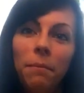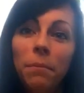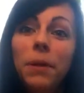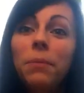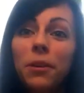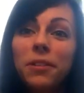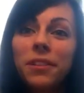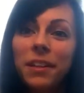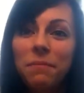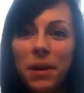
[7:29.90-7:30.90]
me
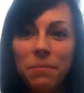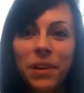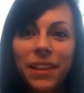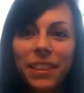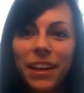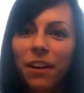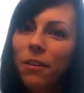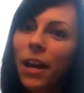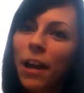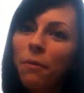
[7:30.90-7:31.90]
personally, my brain think,
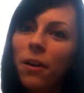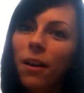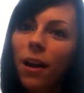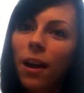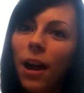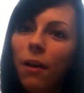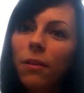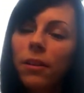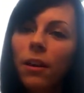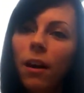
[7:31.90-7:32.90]
okay, well, how
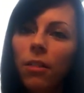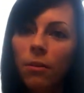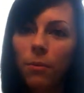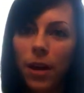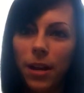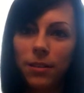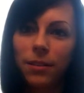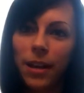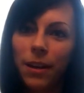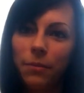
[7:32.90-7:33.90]
are there other ways
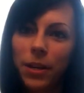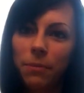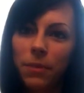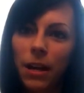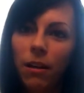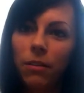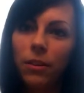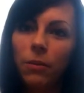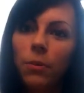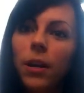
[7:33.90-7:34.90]
that we can be
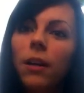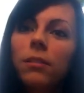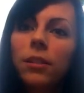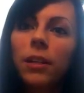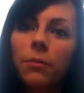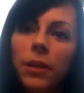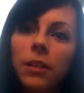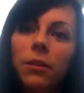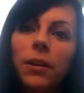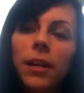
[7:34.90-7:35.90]
healthier? What else can we
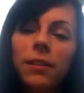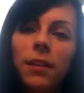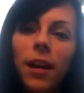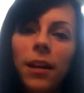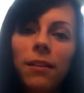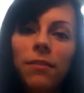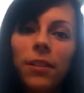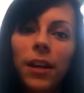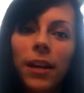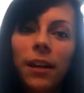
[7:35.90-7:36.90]
do? And it's kind of
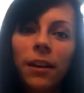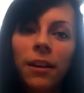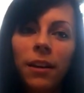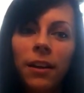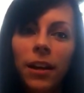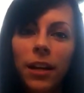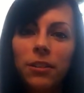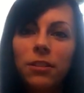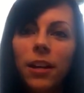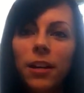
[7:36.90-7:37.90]
like, it
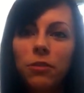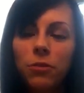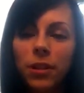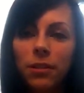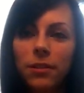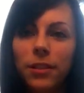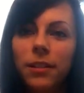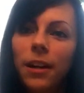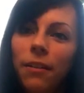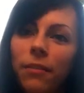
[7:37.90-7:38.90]
just kind of trickles
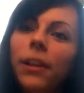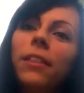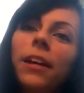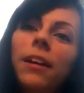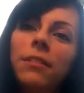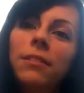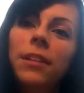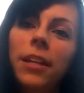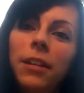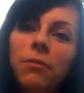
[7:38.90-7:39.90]
into everything else
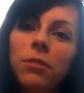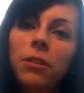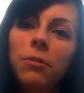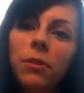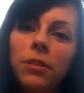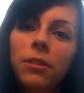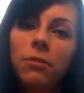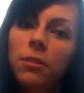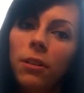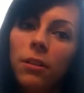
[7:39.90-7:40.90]
that you do once you
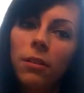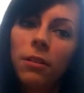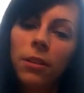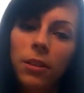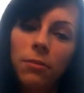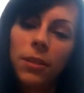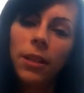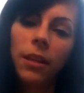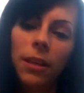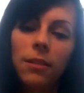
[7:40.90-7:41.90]
start
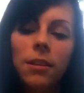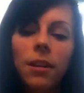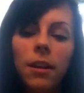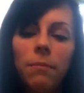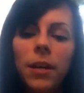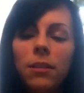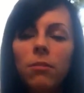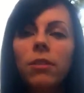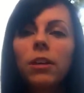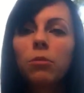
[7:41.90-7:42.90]
using these. And it makes
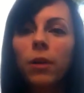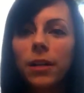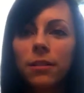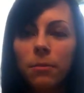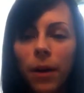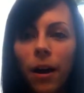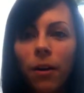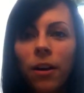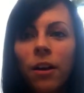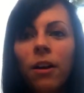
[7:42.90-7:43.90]
you think twice about